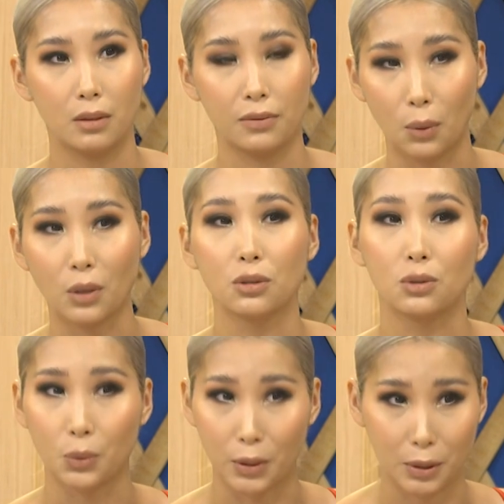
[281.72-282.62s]
I wanted
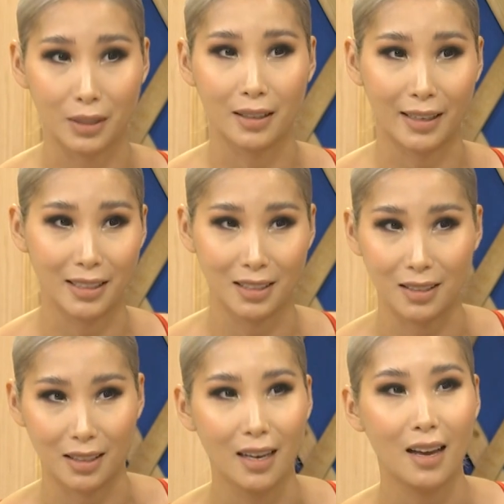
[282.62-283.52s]
to work in their
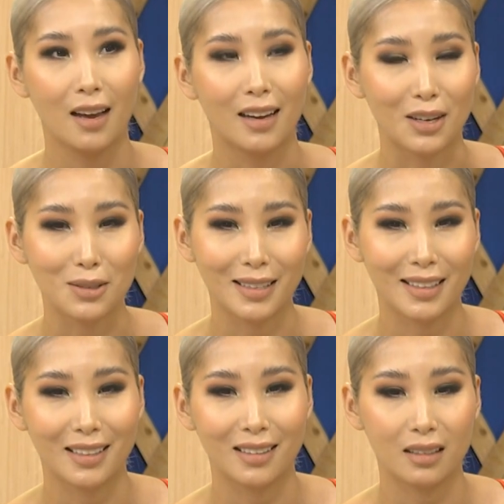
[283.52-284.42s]
agency, and I was
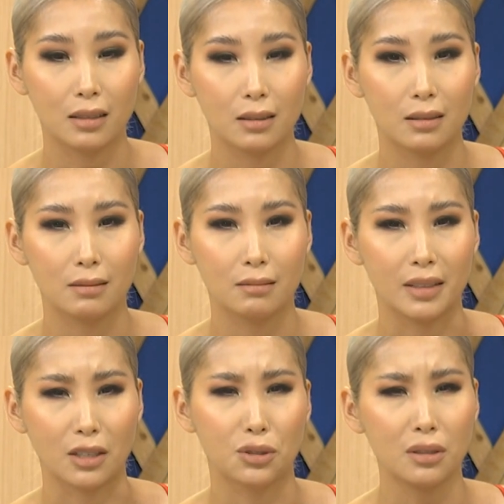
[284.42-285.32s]
like,
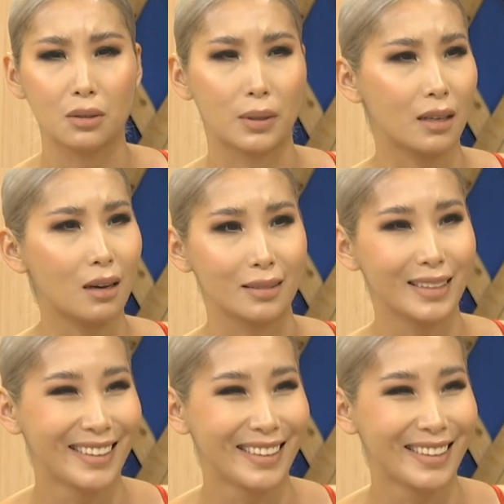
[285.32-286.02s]
yeah, sure, why not?